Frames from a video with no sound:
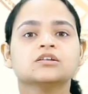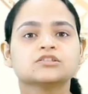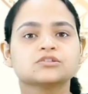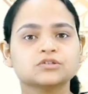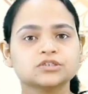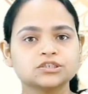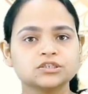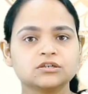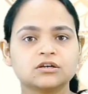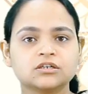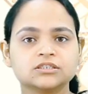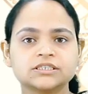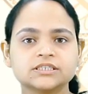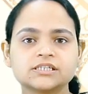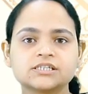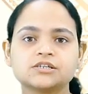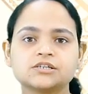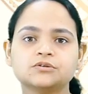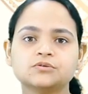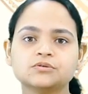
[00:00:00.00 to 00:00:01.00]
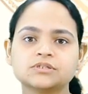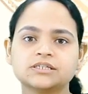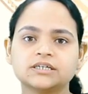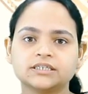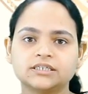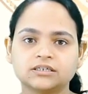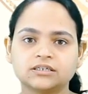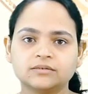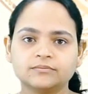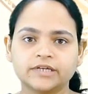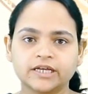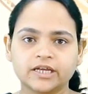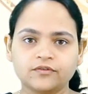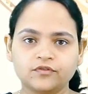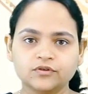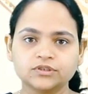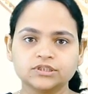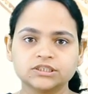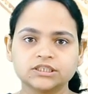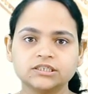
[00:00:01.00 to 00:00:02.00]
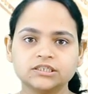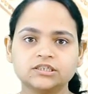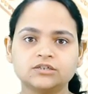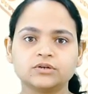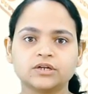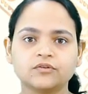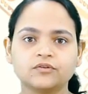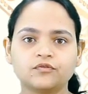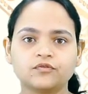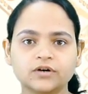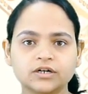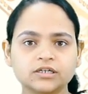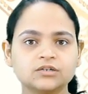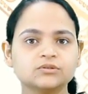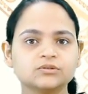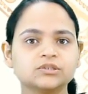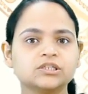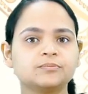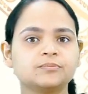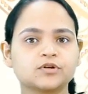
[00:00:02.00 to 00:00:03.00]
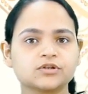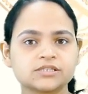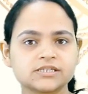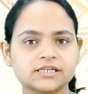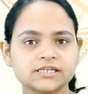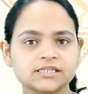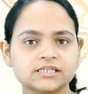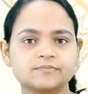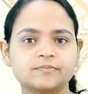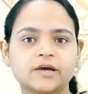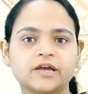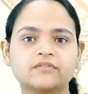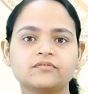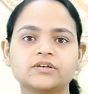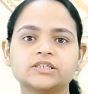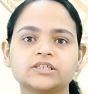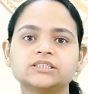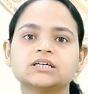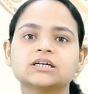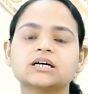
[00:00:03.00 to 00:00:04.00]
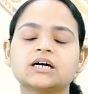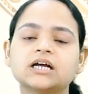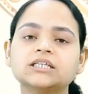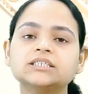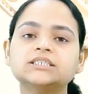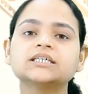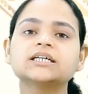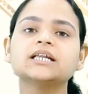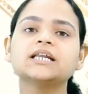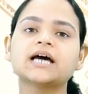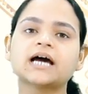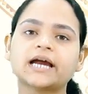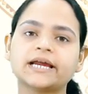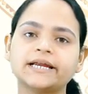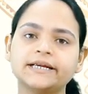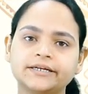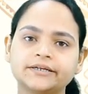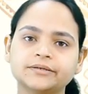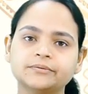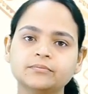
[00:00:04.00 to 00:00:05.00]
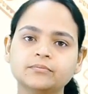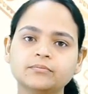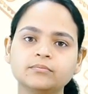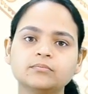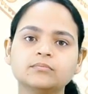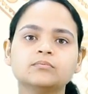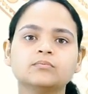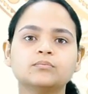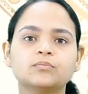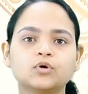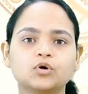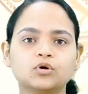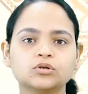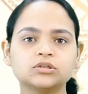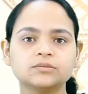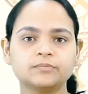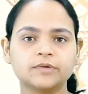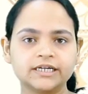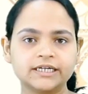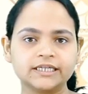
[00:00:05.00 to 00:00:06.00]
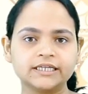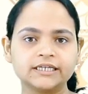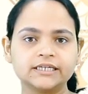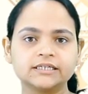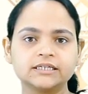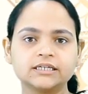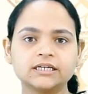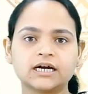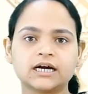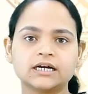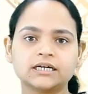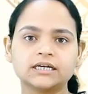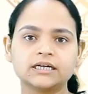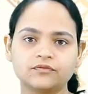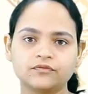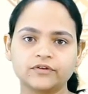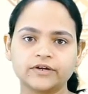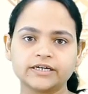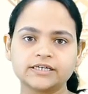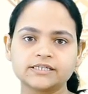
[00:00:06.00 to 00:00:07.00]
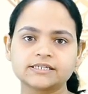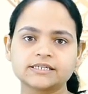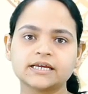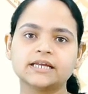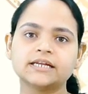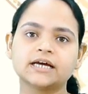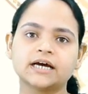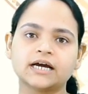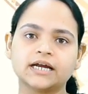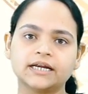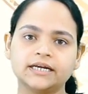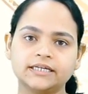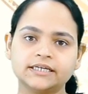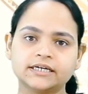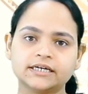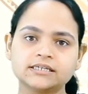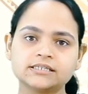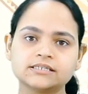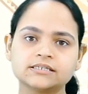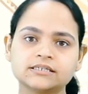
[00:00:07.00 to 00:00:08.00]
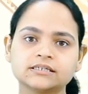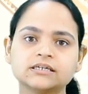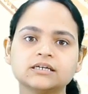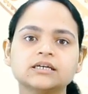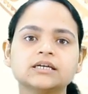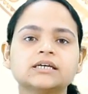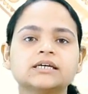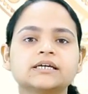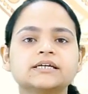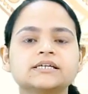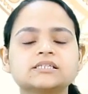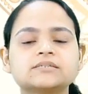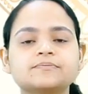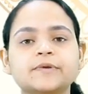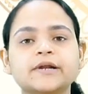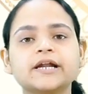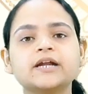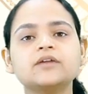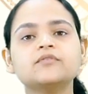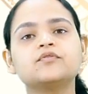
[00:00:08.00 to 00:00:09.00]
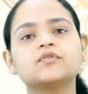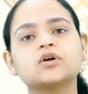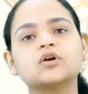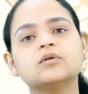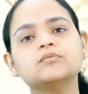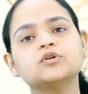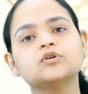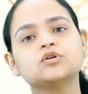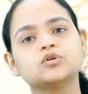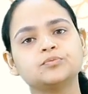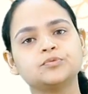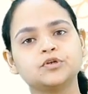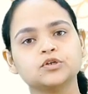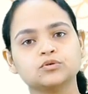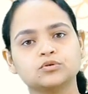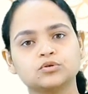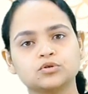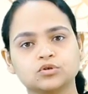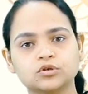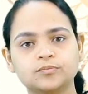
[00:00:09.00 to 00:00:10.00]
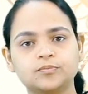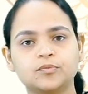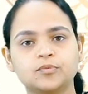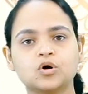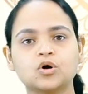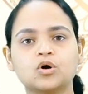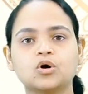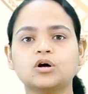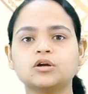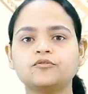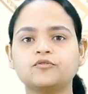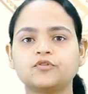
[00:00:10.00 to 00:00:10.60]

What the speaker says: Sociologists use the term diffusion to refer to the process by which a cultural item both material artifacts and ideas, is spread from group to group or